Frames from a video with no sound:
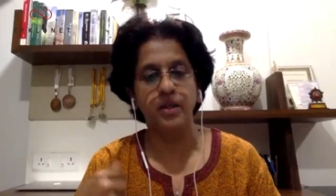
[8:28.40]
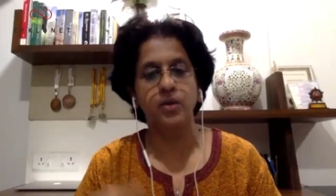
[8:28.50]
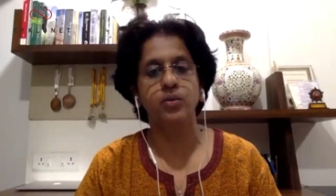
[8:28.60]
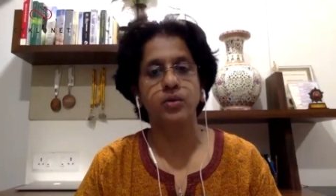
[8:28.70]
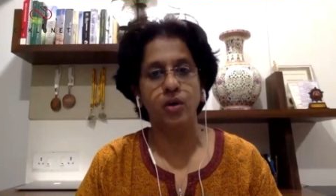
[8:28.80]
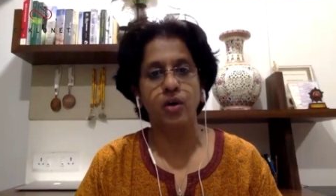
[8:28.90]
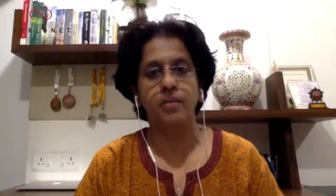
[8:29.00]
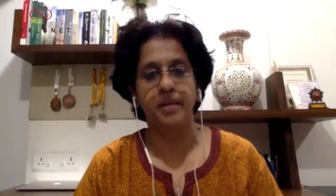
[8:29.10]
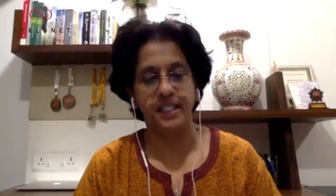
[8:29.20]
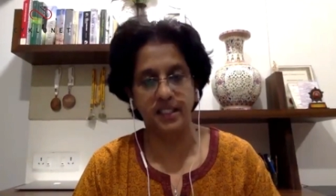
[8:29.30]
do your
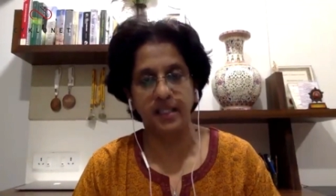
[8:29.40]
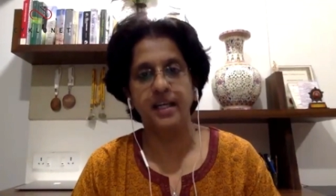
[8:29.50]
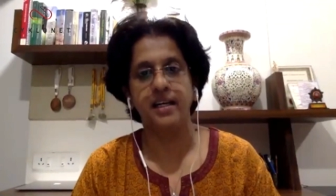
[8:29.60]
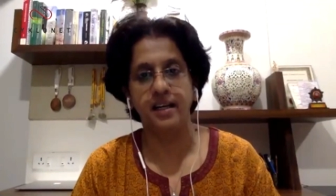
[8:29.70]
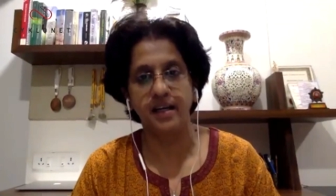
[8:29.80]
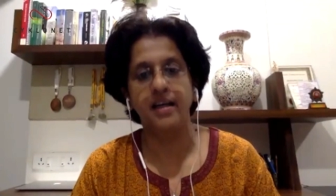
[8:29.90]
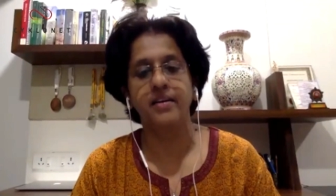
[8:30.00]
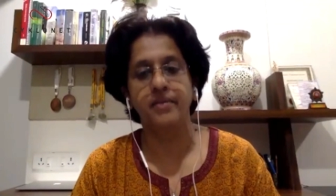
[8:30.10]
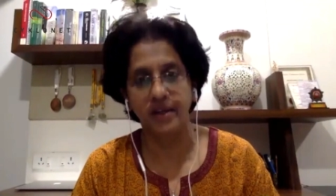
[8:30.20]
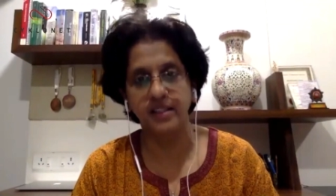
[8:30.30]
basic and
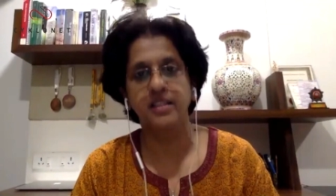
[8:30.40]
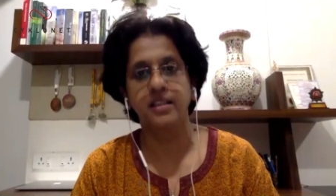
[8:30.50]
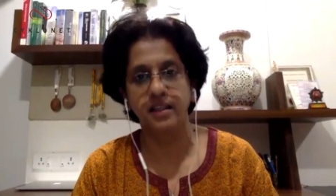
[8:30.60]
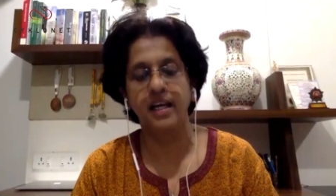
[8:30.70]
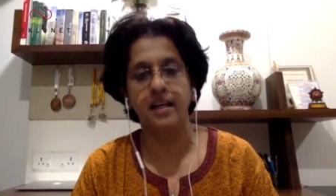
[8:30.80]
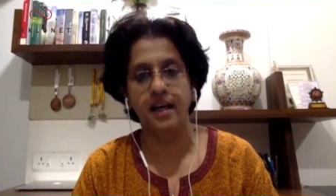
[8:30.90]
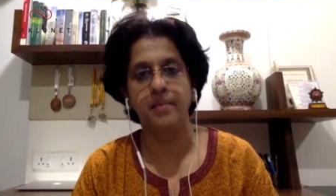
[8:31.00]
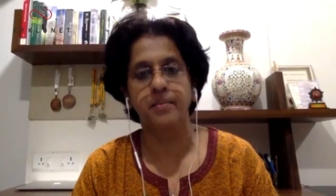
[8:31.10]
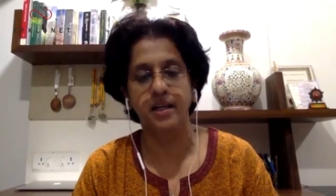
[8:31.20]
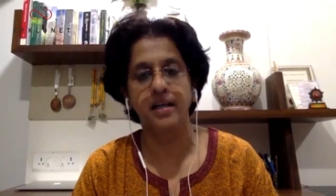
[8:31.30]
advance in
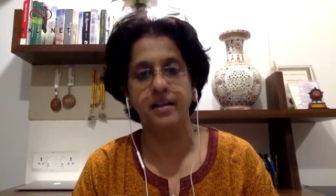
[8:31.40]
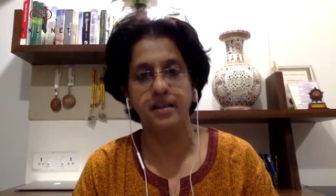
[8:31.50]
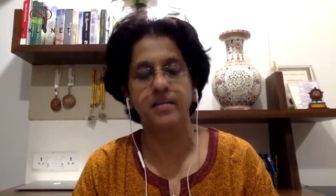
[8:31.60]
NIM, right?